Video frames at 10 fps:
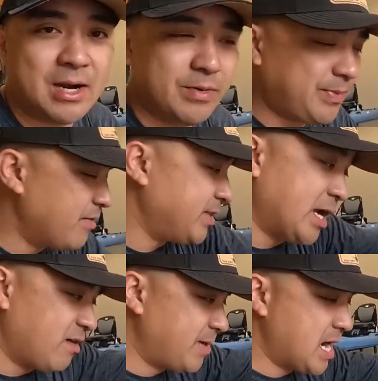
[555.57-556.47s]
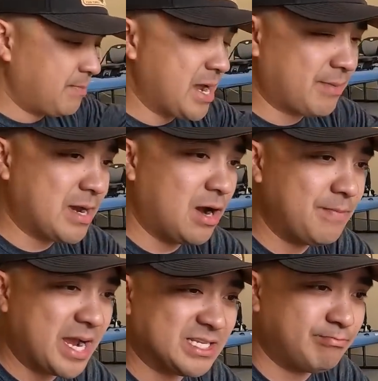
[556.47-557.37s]
I ripped everything off my Outback. My
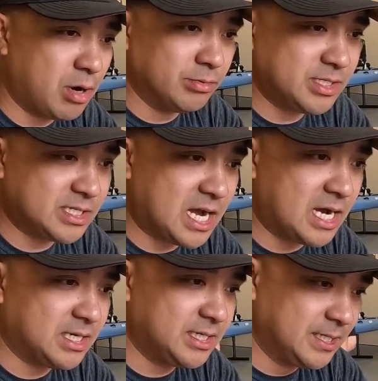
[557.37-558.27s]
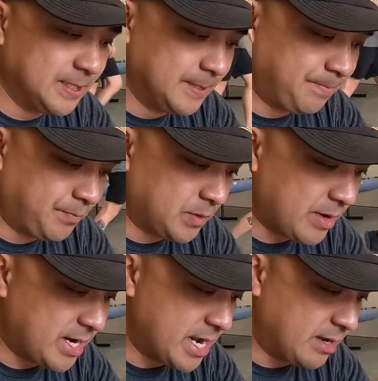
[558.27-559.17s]
Outback is bone stock
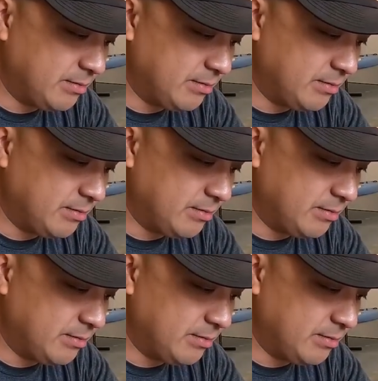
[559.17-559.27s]
right now.